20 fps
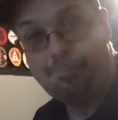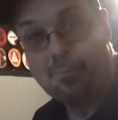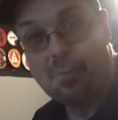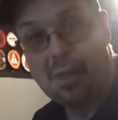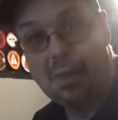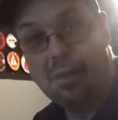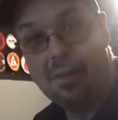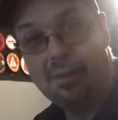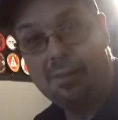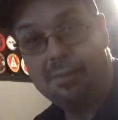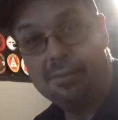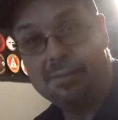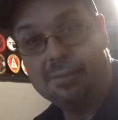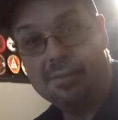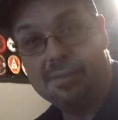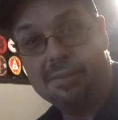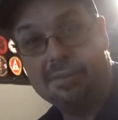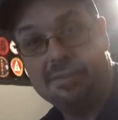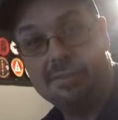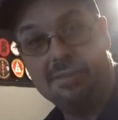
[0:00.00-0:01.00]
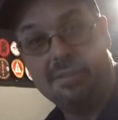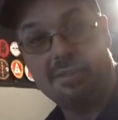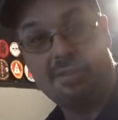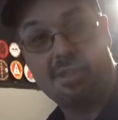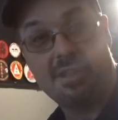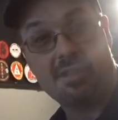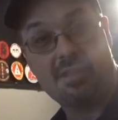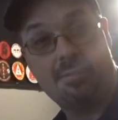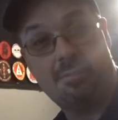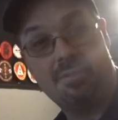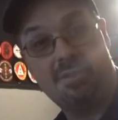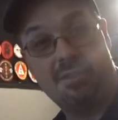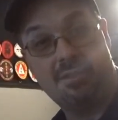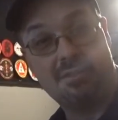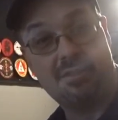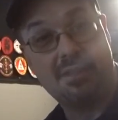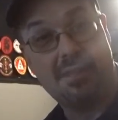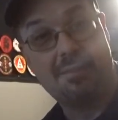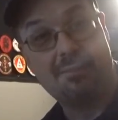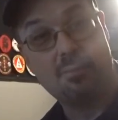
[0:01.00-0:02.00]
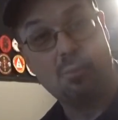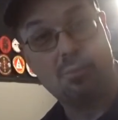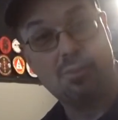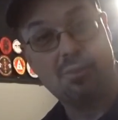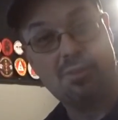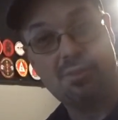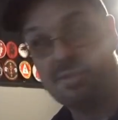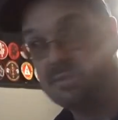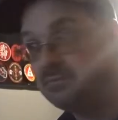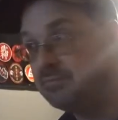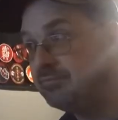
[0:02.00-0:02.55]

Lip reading: and discuss the results afterwards